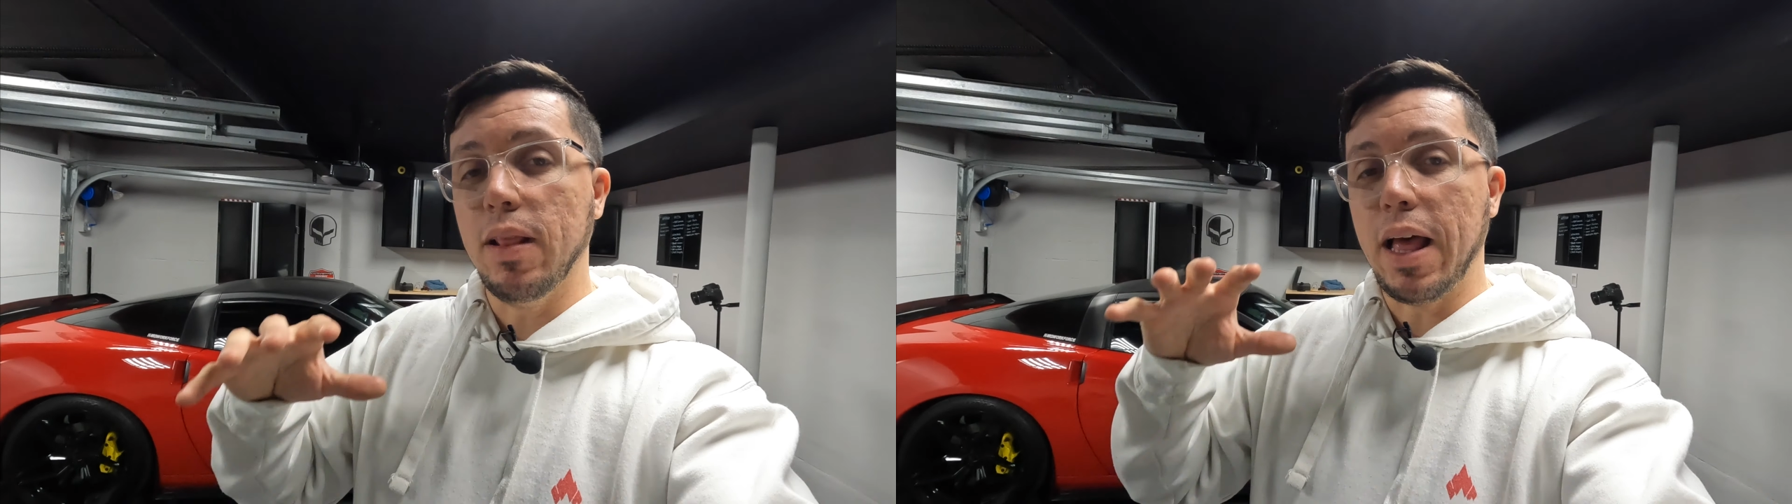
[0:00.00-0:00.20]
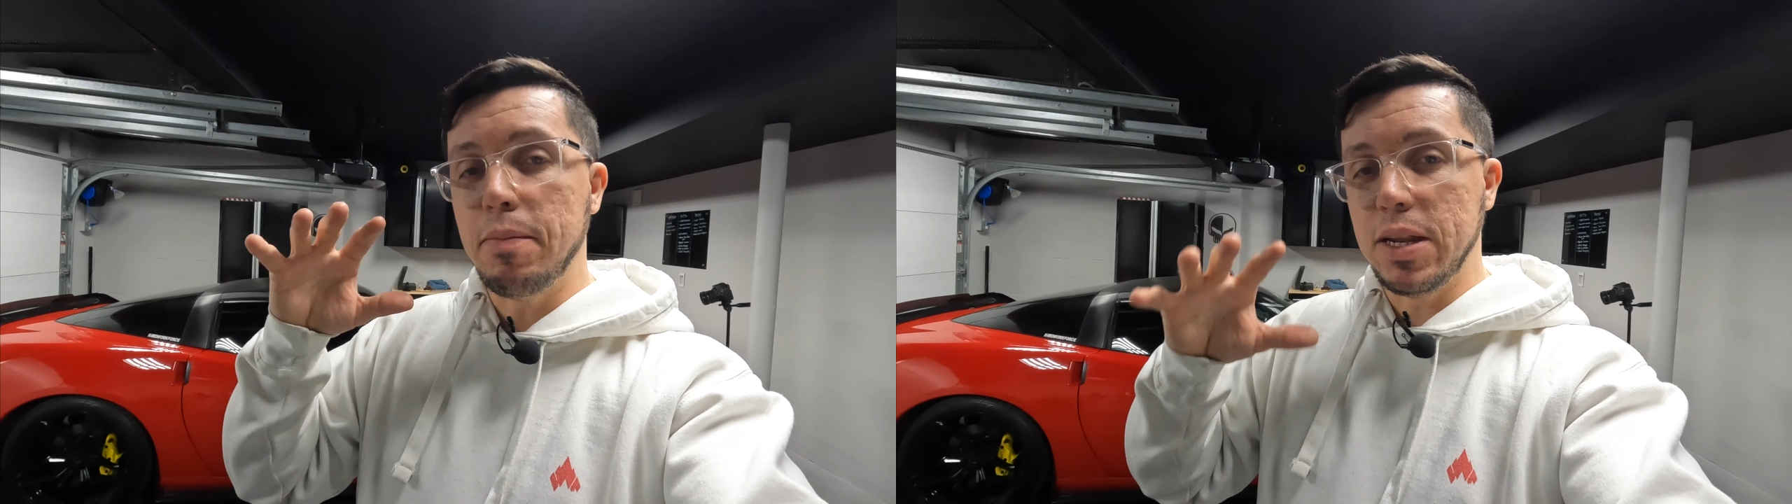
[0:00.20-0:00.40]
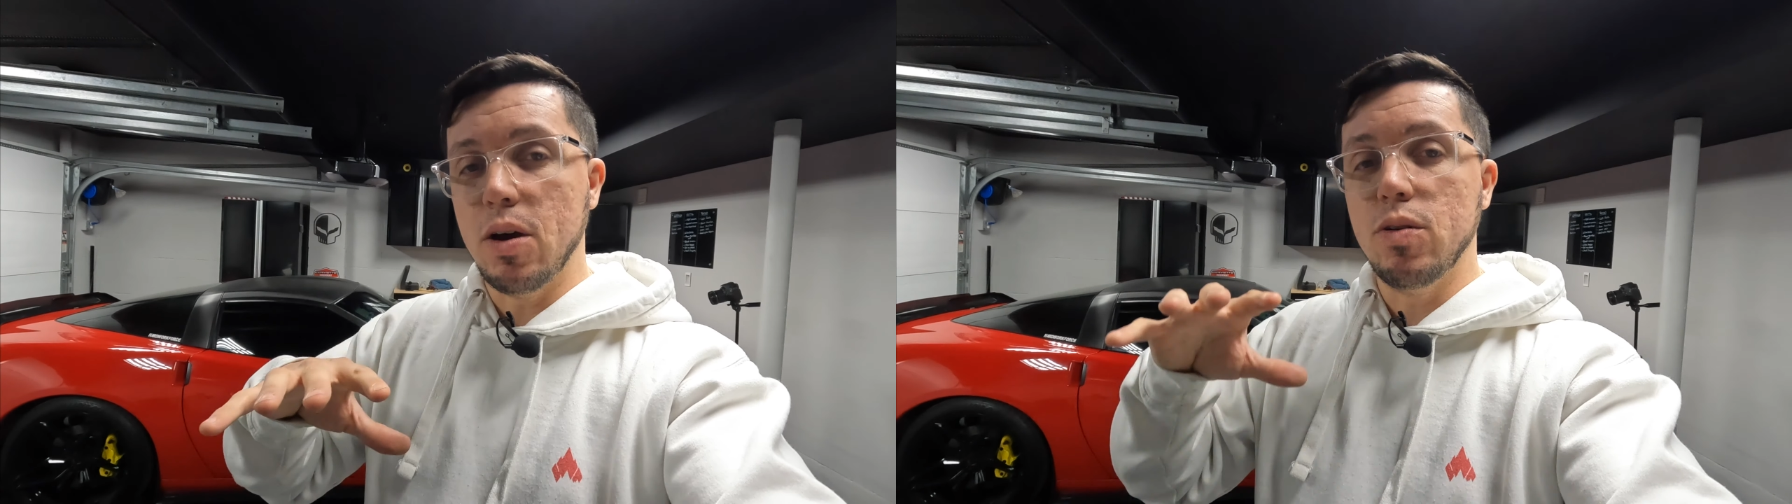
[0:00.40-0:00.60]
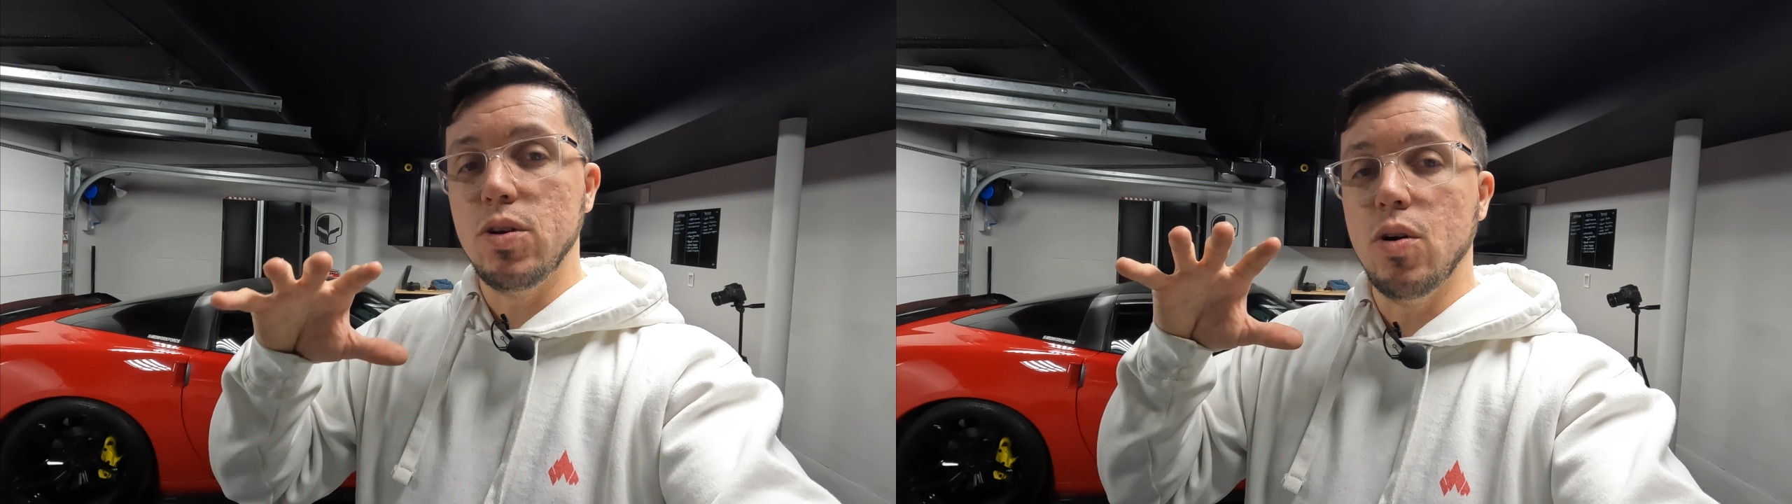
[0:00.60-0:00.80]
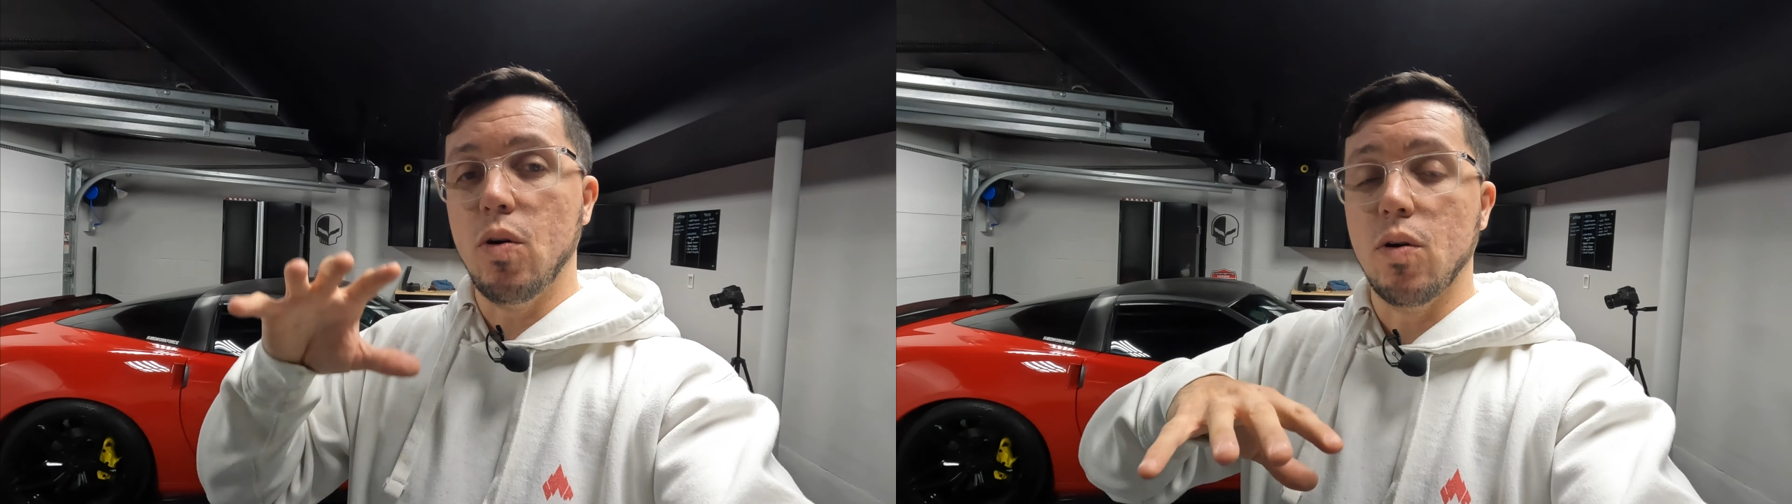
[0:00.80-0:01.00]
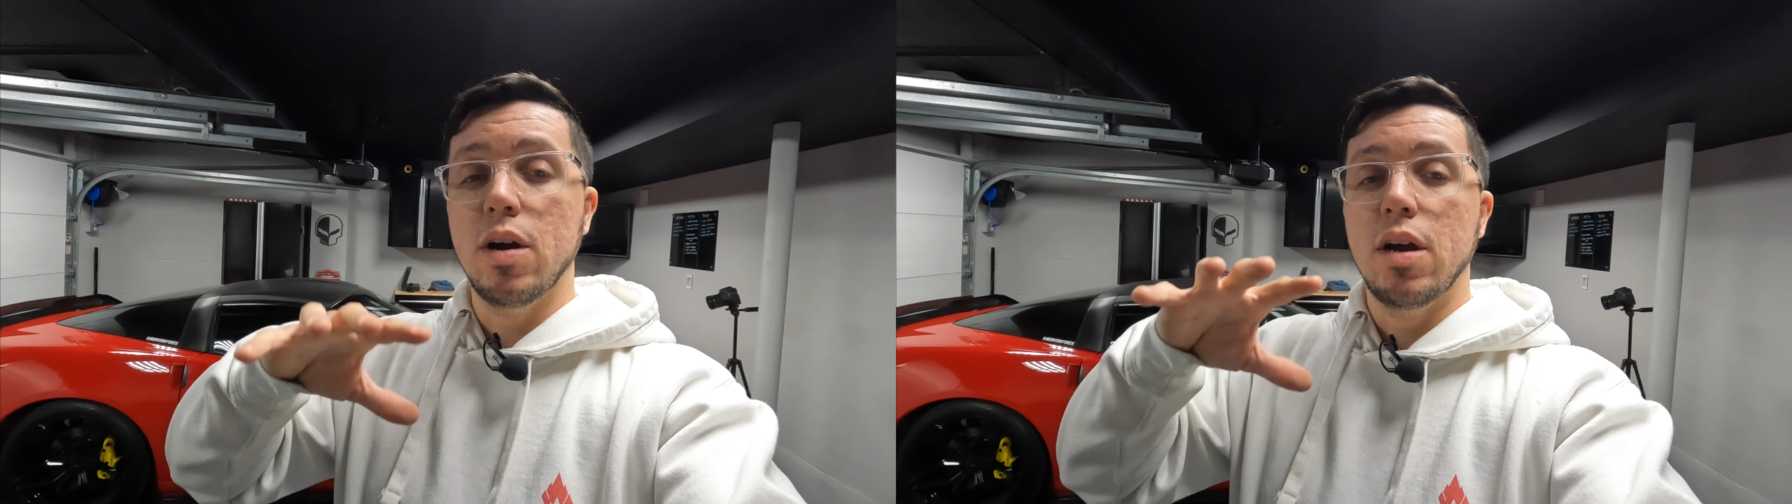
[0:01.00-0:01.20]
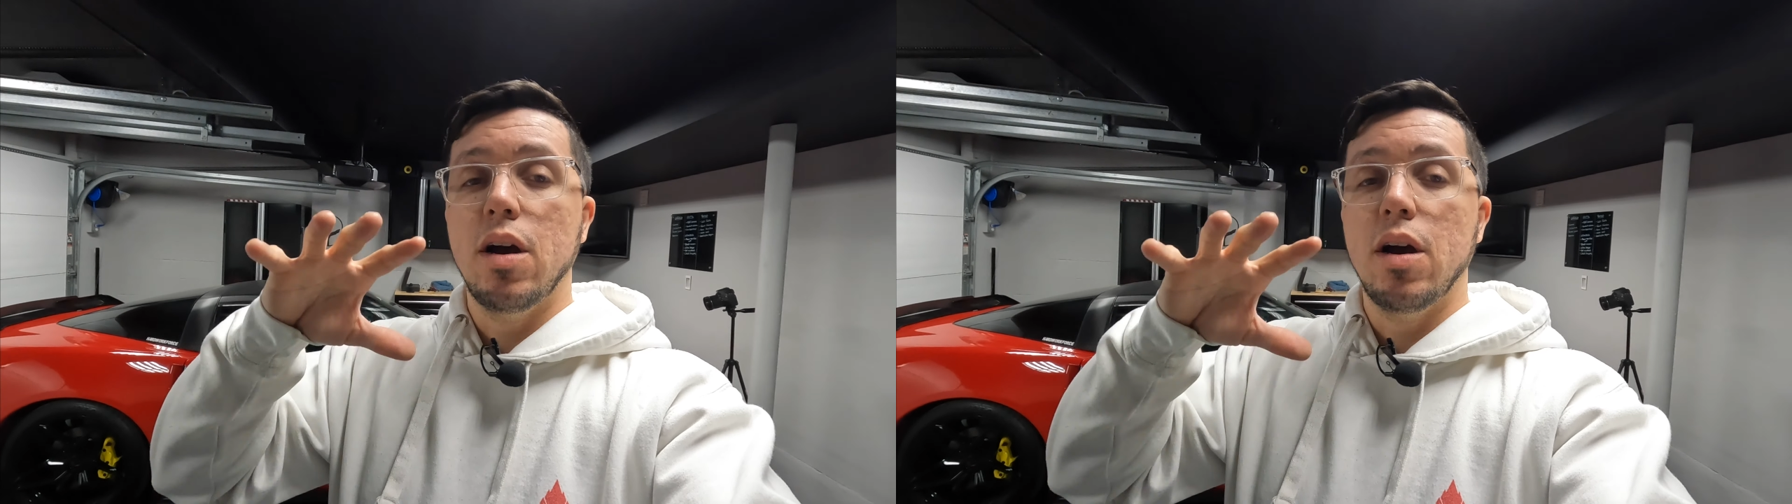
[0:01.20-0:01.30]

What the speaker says: Let me know your